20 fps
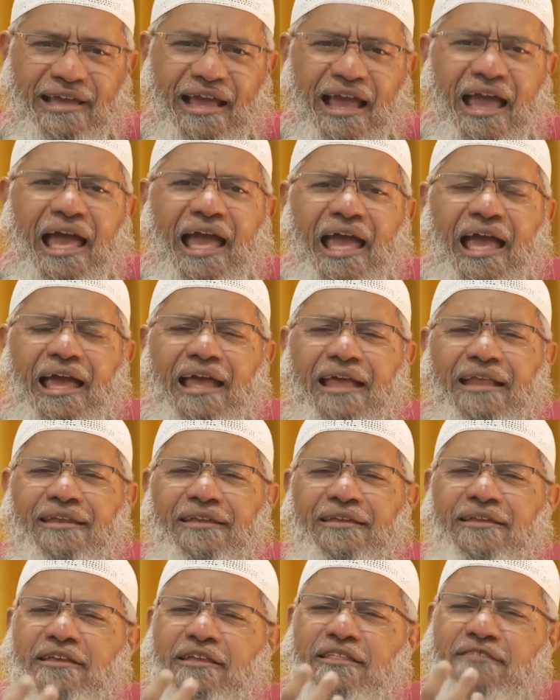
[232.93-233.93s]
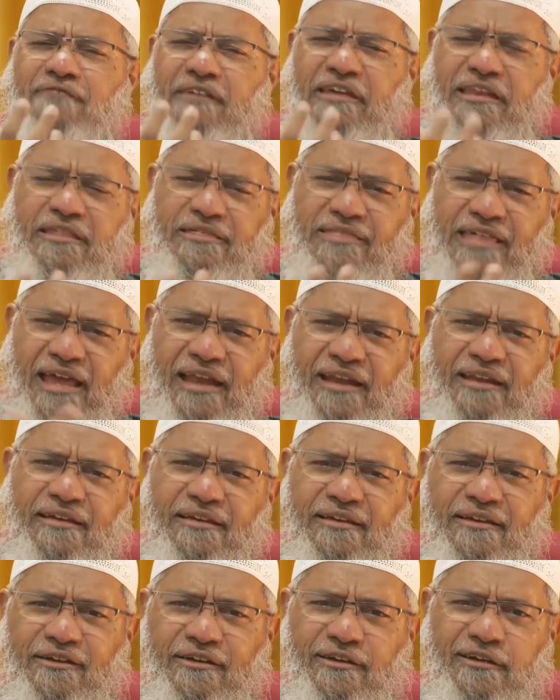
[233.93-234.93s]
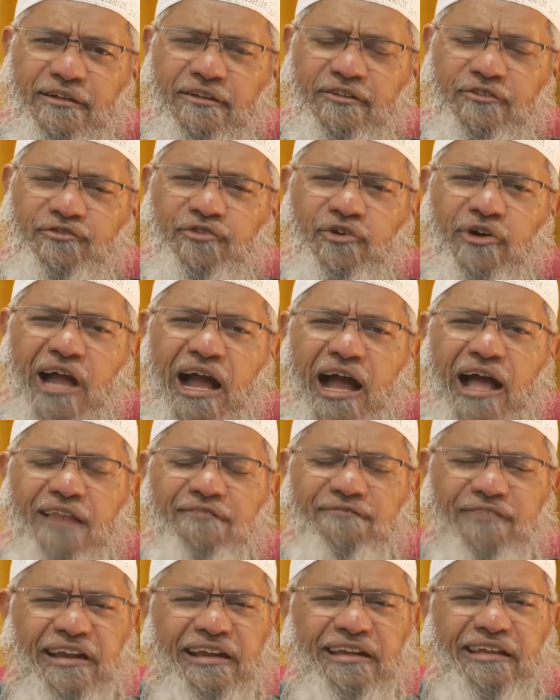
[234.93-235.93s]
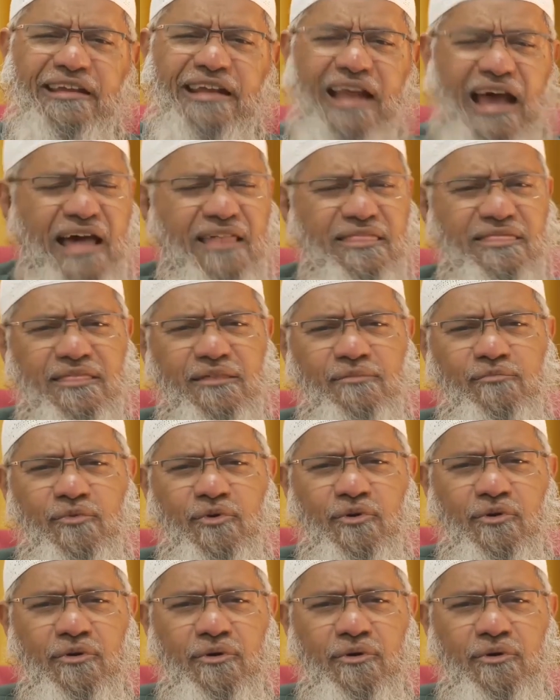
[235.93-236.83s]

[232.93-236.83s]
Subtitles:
And he's very sad. So Karl Fender asks him,